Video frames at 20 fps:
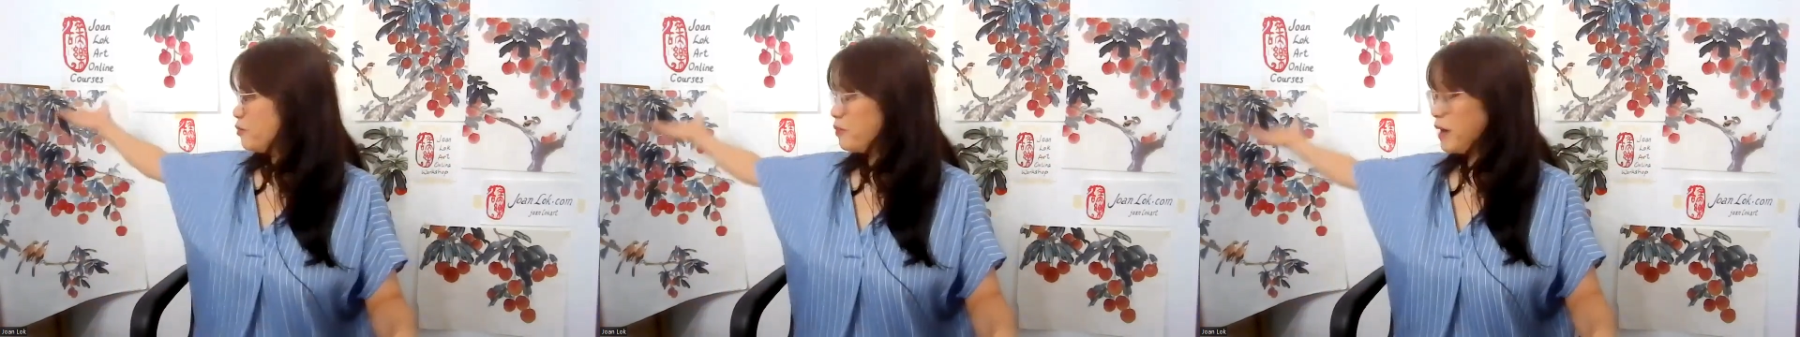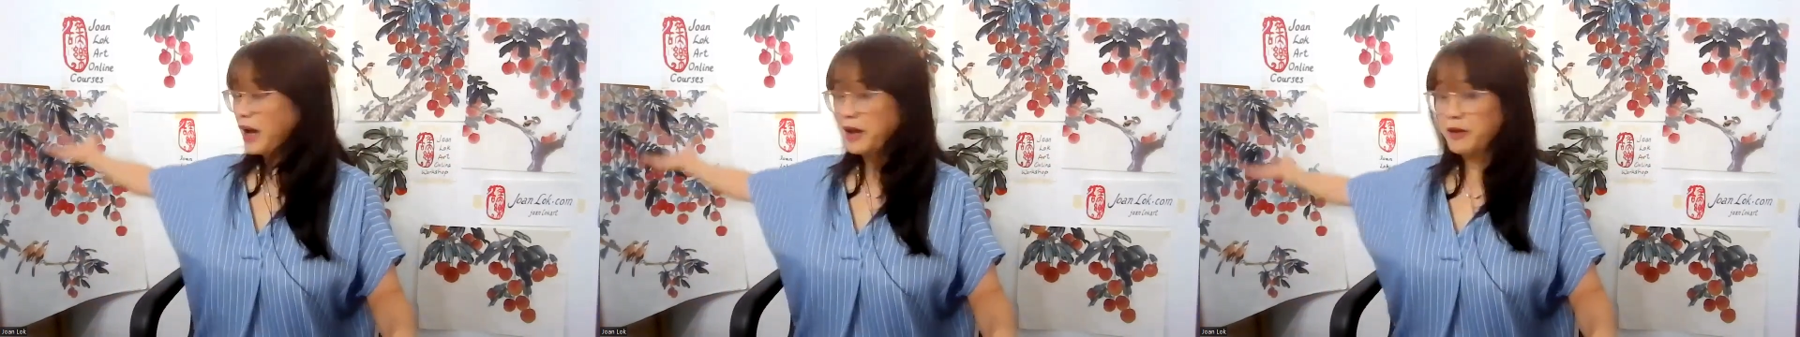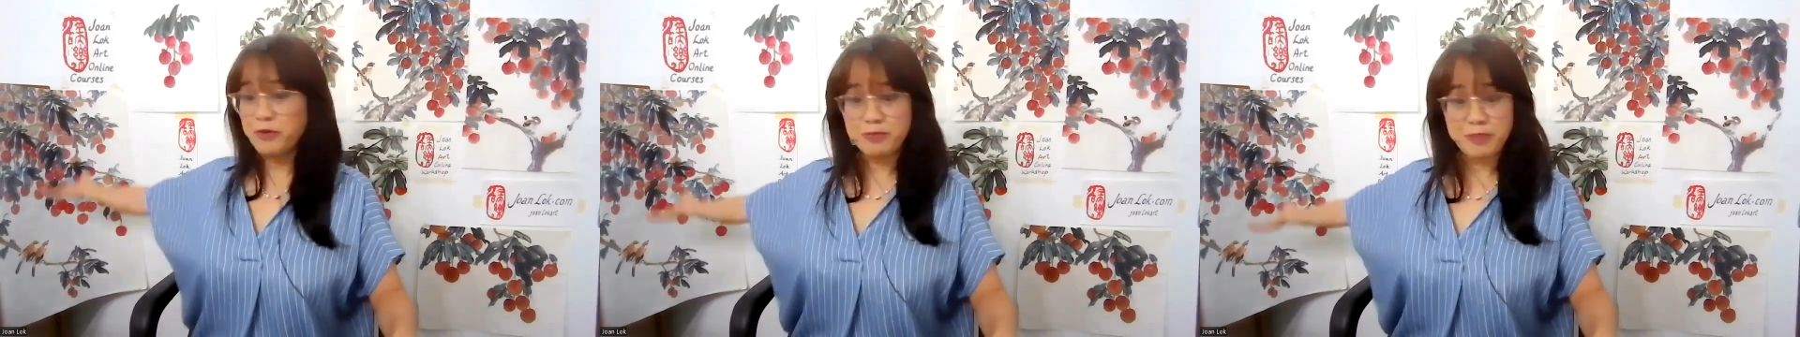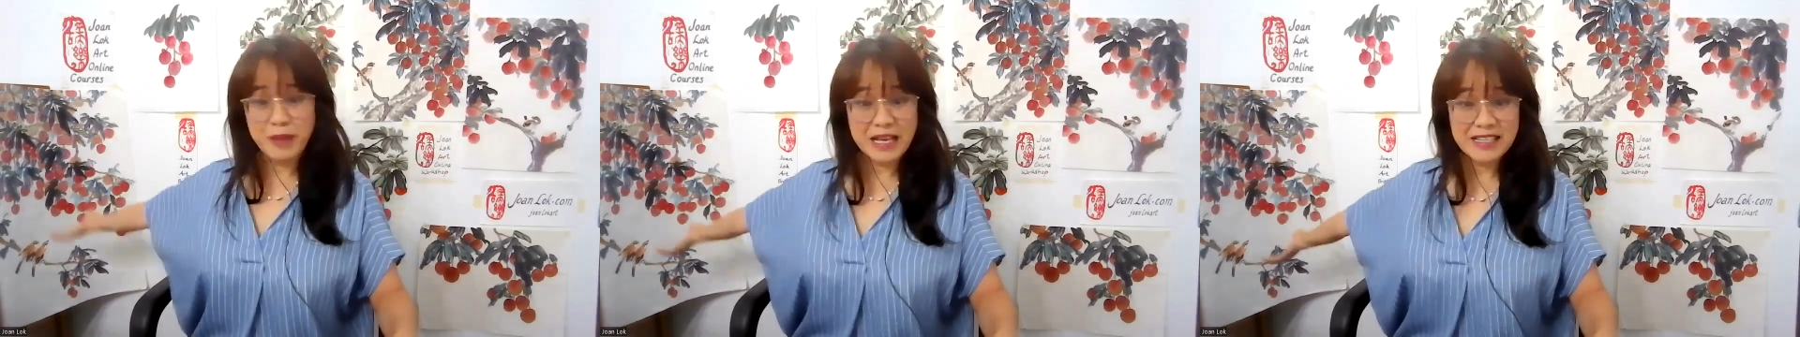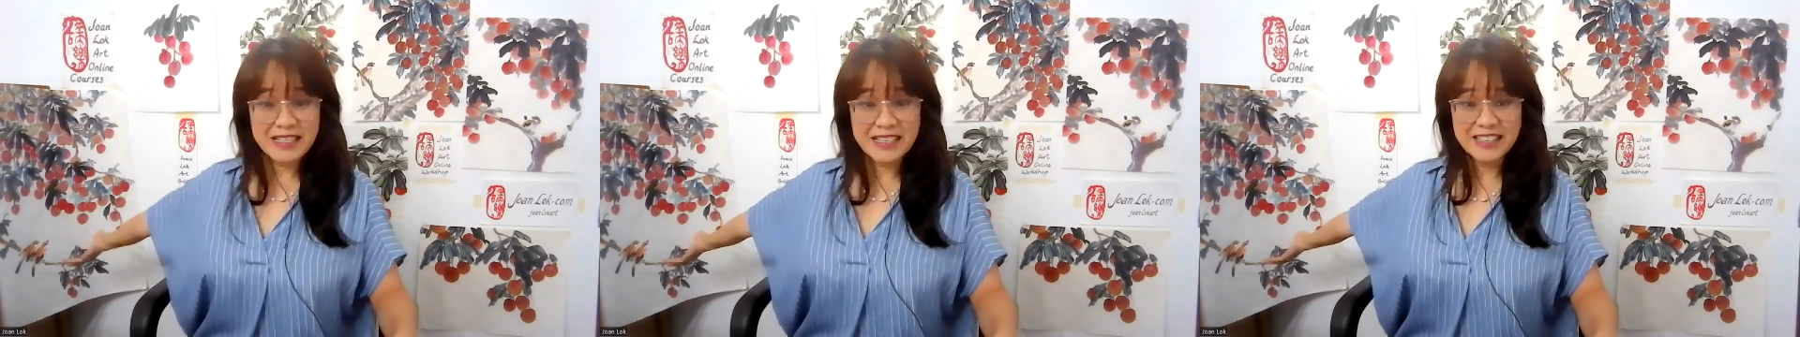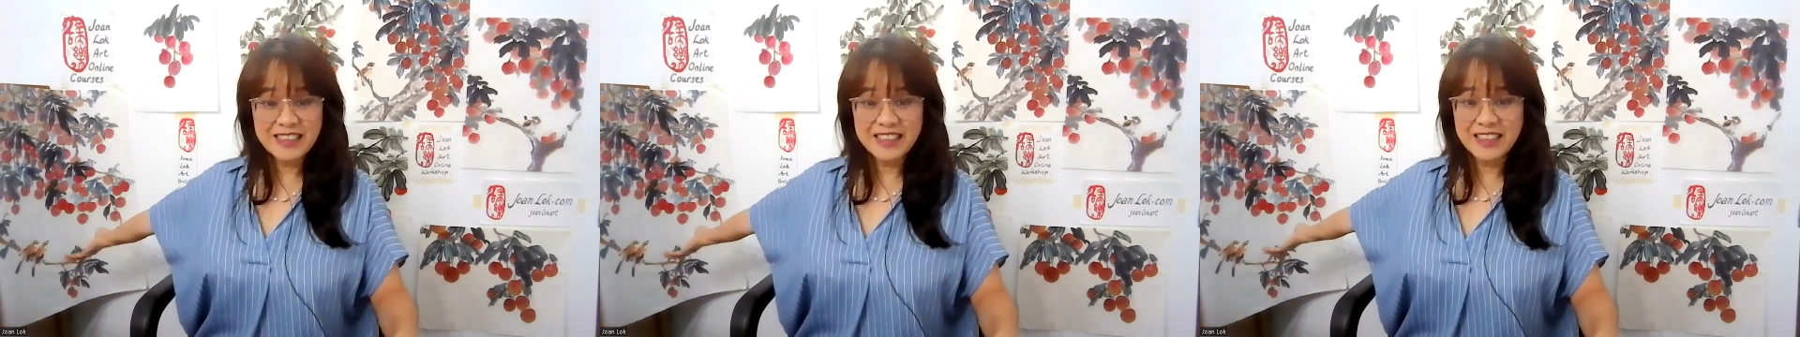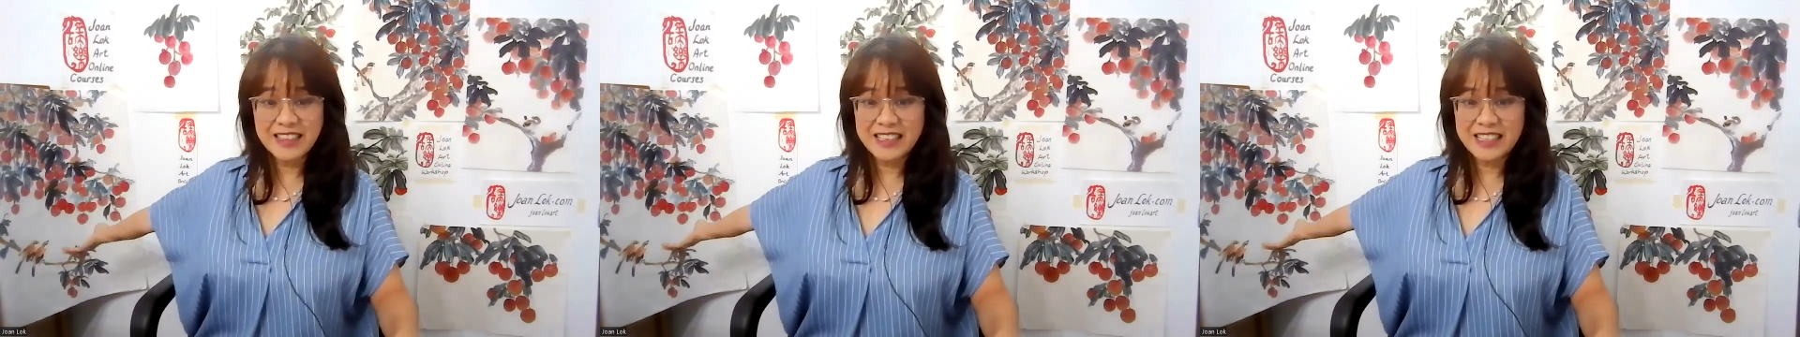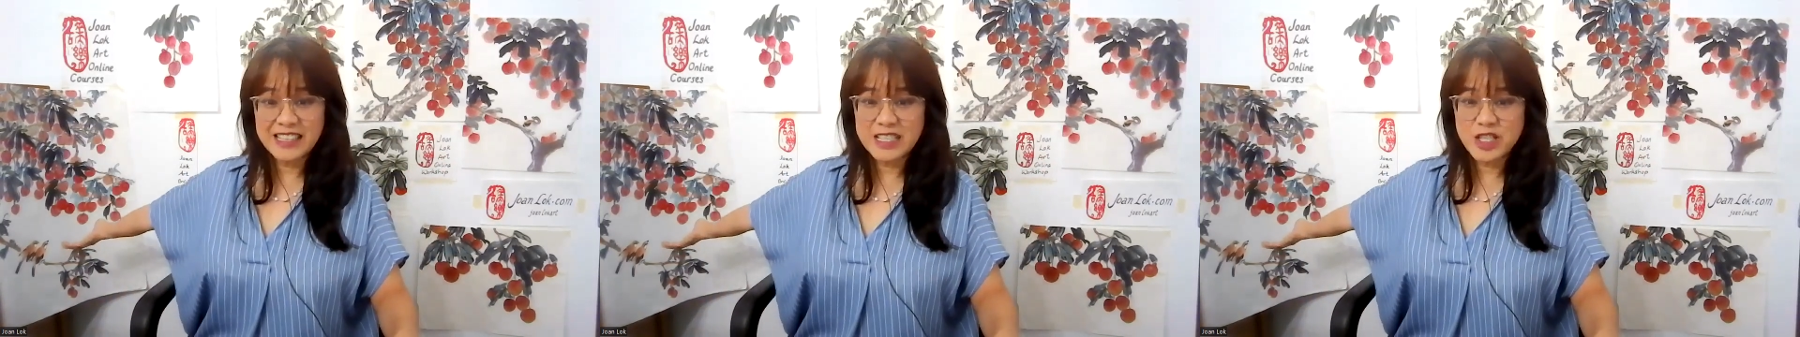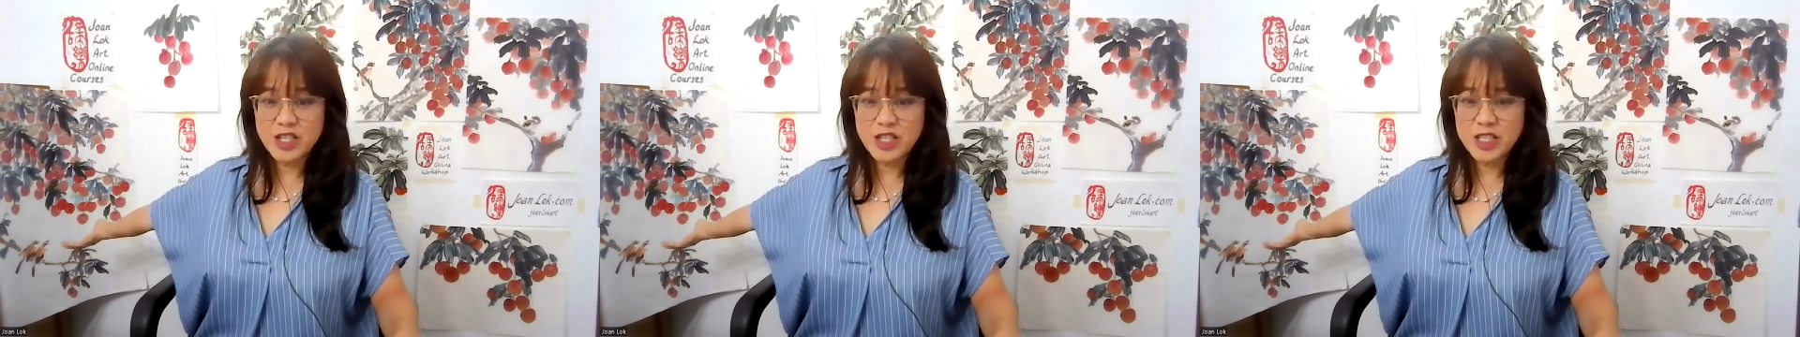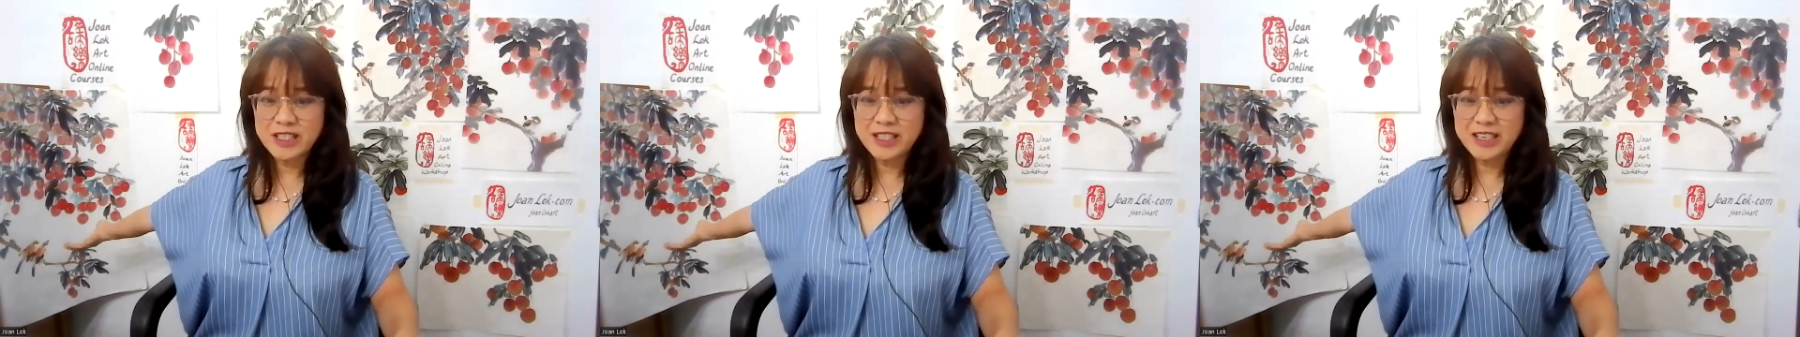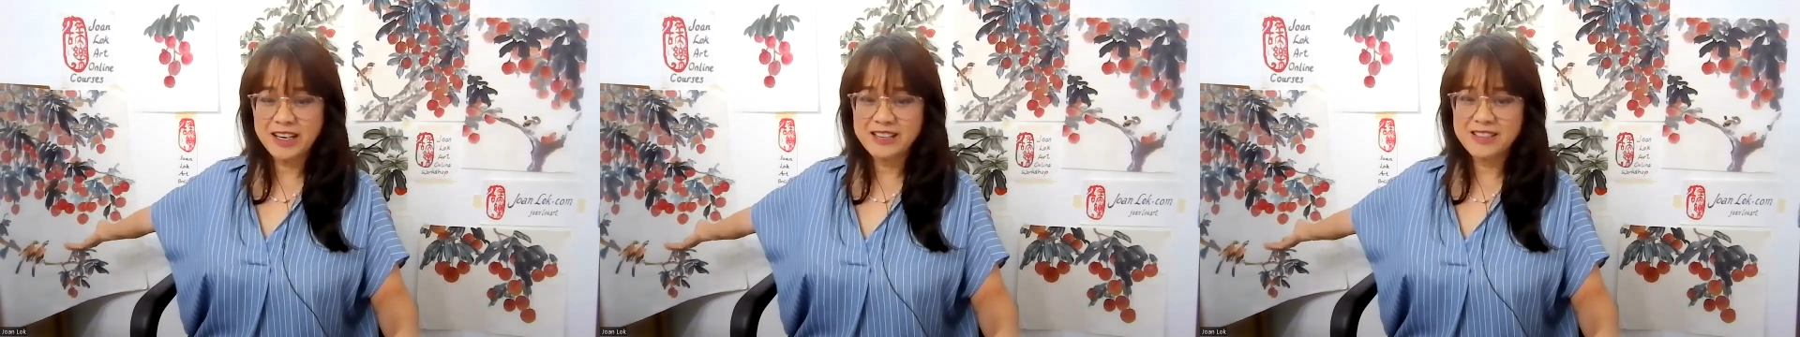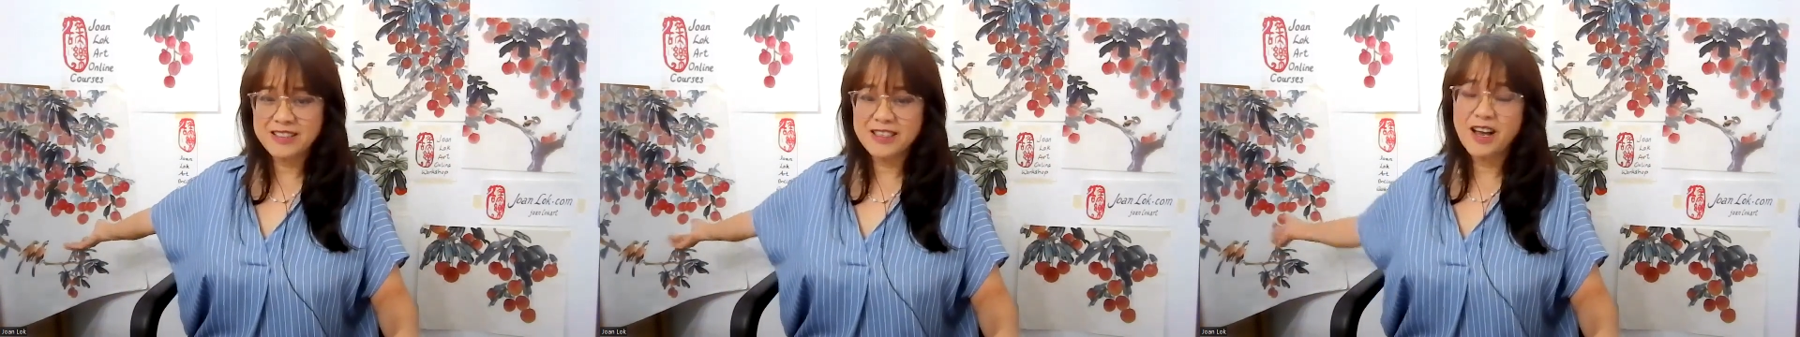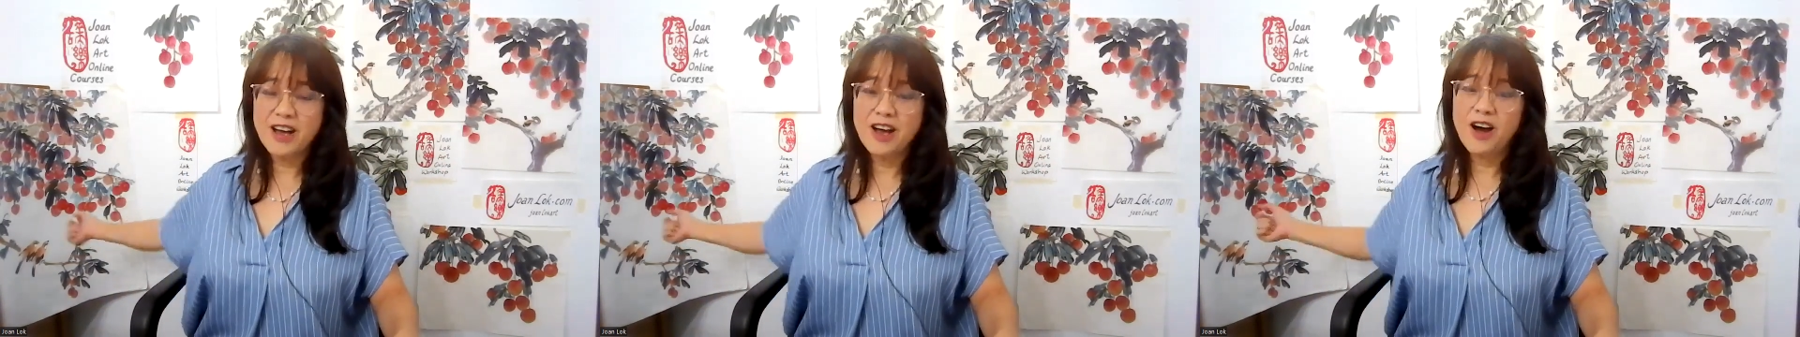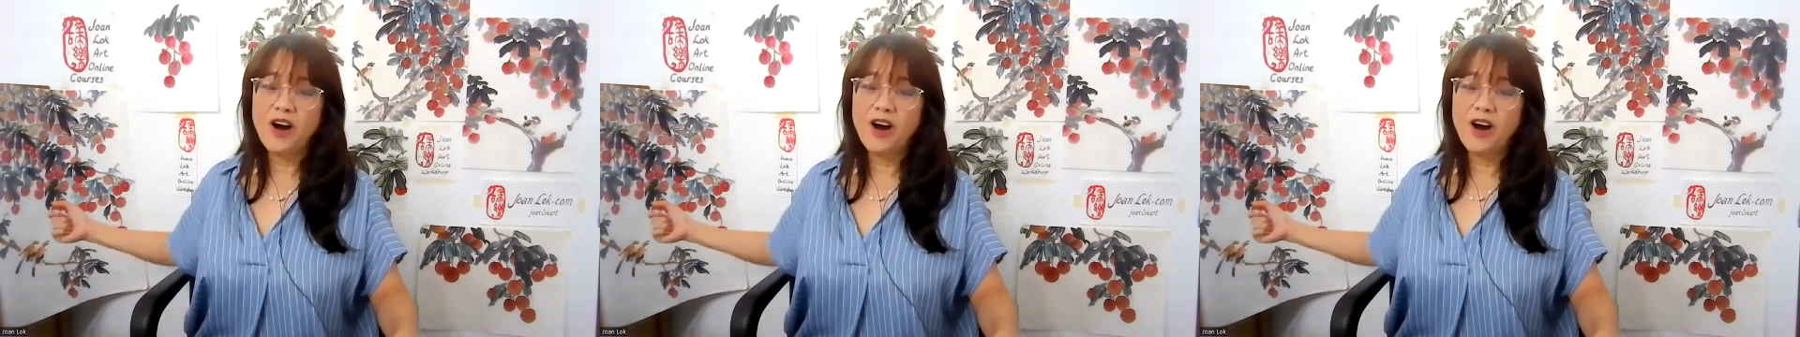by painting the lychee nuts,